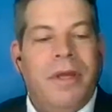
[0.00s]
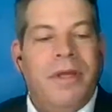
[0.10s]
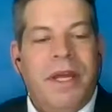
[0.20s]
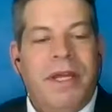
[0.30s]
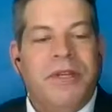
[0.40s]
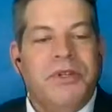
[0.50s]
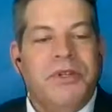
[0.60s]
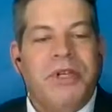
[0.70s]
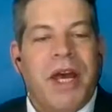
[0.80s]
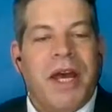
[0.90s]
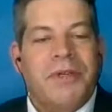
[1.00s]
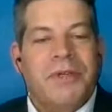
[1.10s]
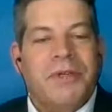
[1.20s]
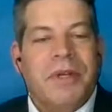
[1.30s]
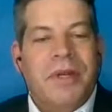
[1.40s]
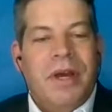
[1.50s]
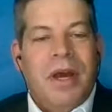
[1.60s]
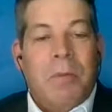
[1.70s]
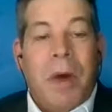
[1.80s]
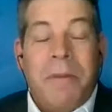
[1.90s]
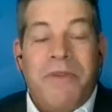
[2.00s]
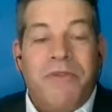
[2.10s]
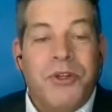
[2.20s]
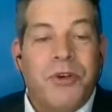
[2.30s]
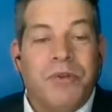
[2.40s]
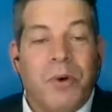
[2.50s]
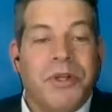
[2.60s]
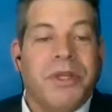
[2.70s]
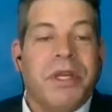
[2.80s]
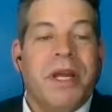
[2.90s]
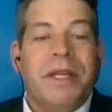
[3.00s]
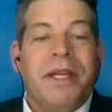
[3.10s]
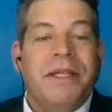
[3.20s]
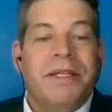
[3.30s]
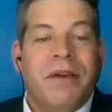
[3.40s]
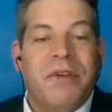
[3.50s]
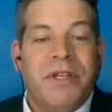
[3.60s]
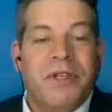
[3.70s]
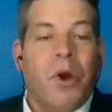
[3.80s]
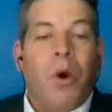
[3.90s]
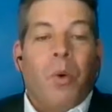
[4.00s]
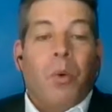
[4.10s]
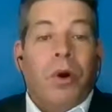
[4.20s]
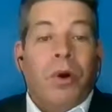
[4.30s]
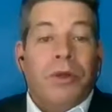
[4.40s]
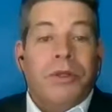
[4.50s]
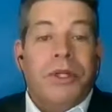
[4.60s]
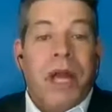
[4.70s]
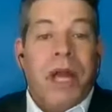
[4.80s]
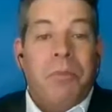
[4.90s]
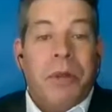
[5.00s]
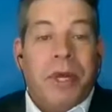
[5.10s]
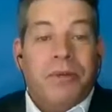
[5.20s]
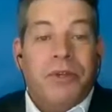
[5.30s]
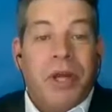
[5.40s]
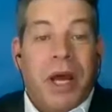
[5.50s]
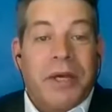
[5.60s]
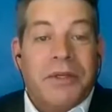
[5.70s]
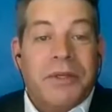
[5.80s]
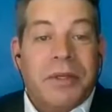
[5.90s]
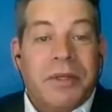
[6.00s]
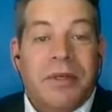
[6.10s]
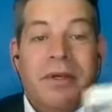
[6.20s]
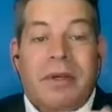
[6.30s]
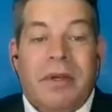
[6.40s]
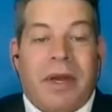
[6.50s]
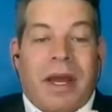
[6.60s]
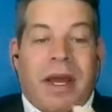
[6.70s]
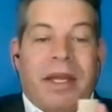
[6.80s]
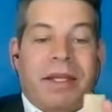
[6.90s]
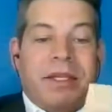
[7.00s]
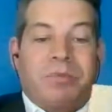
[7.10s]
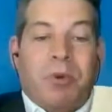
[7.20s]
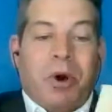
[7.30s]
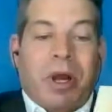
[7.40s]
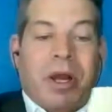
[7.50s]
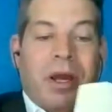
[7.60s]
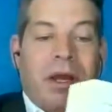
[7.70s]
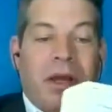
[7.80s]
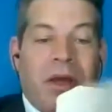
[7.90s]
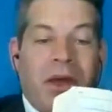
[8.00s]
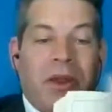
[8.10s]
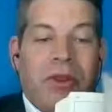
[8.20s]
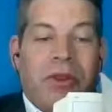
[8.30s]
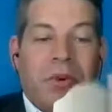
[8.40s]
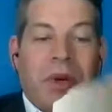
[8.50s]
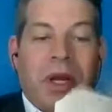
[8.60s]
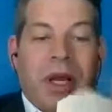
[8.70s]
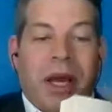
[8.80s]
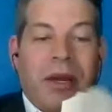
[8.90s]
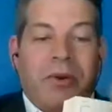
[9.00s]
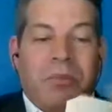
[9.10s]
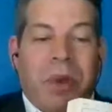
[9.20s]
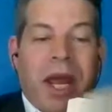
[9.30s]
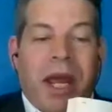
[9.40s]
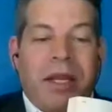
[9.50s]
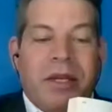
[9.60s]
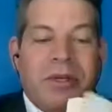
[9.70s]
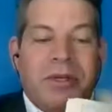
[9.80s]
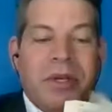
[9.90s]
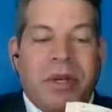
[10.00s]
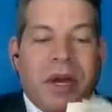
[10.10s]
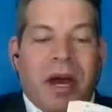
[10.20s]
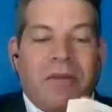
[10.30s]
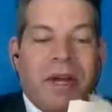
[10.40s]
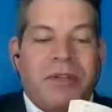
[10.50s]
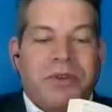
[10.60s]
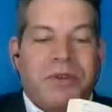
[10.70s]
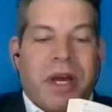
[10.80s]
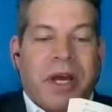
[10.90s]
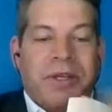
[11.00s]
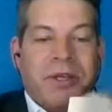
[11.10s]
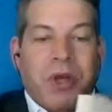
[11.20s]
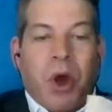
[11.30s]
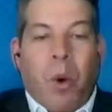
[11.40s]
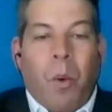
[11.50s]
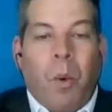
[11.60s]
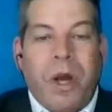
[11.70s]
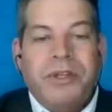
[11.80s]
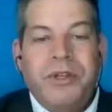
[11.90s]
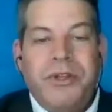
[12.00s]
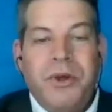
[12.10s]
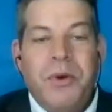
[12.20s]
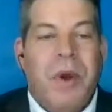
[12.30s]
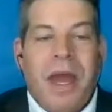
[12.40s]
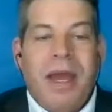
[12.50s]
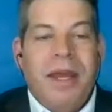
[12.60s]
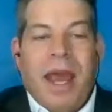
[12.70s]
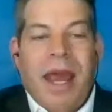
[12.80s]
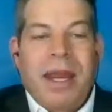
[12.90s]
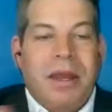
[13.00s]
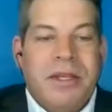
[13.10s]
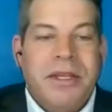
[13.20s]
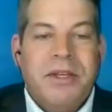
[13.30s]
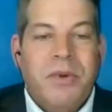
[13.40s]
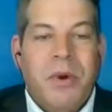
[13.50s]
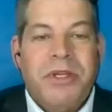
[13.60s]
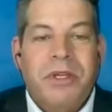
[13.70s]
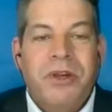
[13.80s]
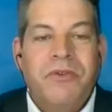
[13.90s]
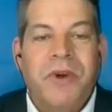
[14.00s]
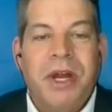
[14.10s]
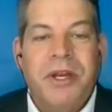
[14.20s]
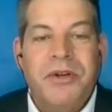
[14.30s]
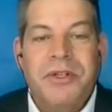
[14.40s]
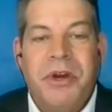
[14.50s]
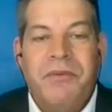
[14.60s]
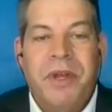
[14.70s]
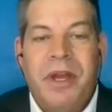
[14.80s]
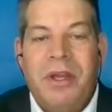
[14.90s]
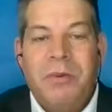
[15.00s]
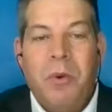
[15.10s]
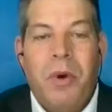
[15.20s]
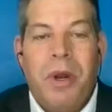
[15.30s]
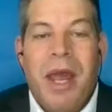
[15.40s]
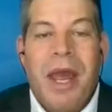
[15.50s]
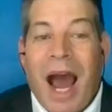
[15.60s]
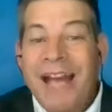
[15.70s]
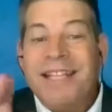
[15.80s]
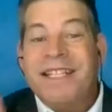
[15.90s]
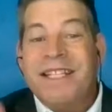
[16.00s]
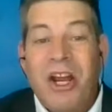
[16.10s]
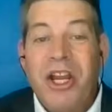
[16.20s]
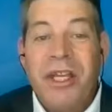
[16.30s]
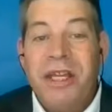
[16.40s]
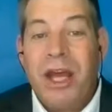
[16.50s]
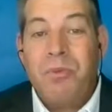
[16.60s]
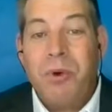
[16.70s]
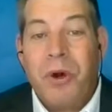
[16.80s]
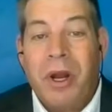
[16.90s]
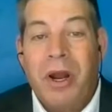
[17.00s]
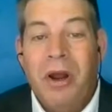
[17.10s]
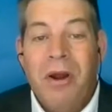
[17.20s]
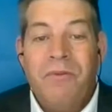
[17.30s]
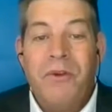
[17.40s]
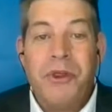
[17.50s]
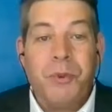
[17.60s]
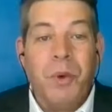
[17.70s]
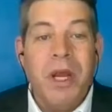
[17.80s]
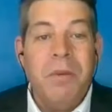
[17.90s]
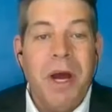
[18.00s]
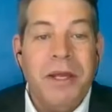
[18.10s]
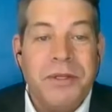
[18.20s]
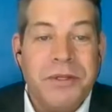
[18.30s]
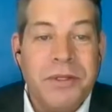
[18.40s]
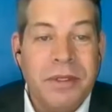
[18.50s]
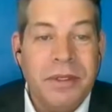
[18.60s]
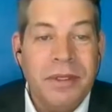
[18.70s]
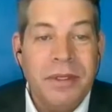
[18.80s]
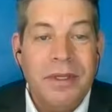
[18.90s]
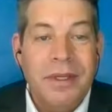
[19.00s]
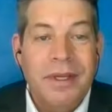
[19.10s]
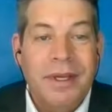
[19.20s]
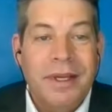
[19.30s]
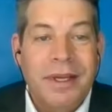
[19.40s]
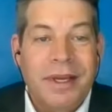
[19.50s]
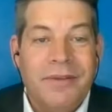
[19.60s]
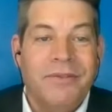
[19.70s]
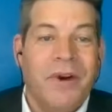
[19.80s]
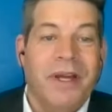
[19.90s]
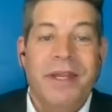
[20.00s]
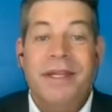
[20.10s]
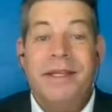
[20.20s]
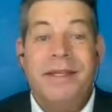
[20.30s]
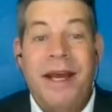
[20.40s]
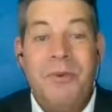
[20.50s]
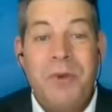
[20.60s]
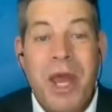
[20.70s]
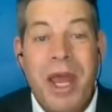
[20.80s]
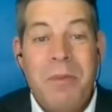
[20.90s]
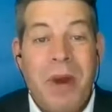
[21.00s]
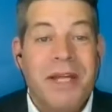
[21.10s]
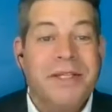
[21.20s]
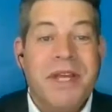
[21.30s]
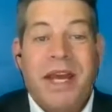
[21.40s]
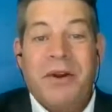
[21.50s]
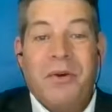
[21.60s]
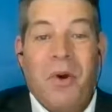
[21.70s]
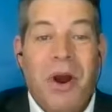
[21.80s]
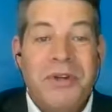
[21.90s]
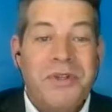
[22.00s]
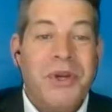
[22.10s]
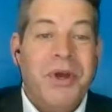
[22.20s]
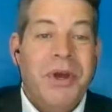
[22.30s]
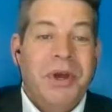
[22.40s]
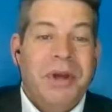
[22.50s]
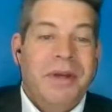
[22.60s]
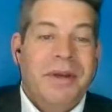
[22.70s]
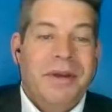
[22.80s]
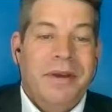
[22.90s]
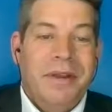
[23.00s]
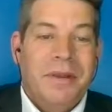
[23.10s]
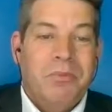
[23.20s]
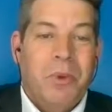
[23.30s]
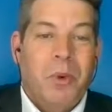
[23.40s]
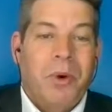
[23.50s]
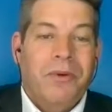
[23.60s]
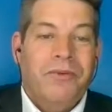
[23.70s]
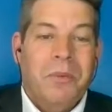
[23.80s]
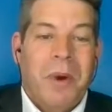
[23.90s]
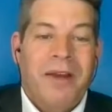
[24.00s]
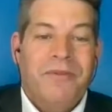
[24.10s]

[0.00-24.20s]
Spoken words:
teaches chess. Bobby Fischer, of course, the 1970s world champion of chess. In this book, 300 pages of exercises, what to do in any situation you find yourself in on the board. I studied that book for 3 months. And finally, the time came. I sat across the board from my